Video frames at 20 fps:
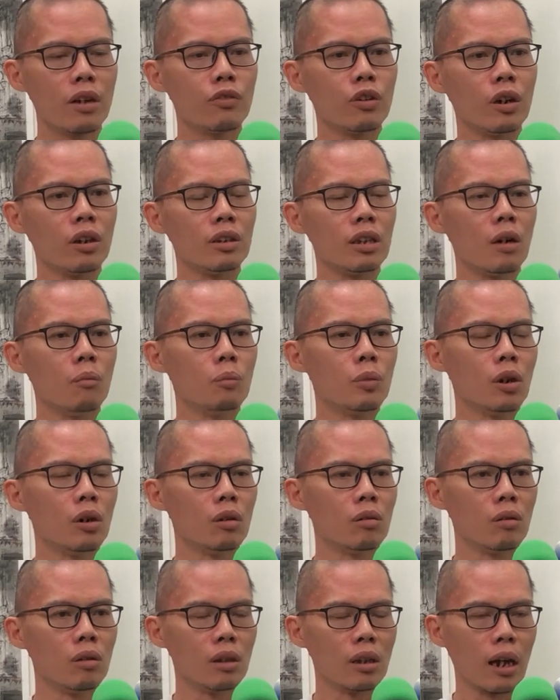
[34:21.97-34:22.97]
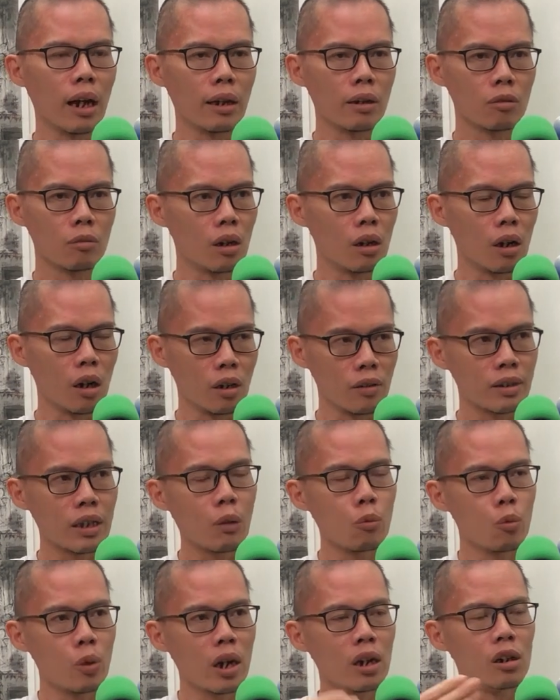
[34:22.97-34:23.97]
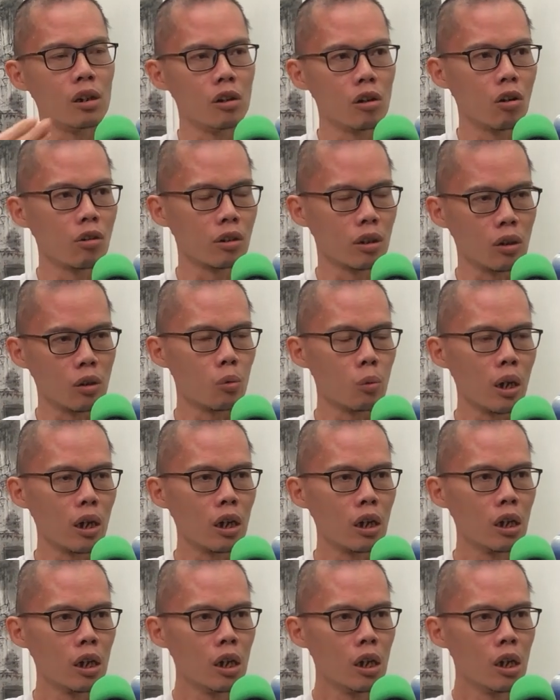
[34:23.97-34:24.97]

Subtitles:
for example, like somewhere along the way,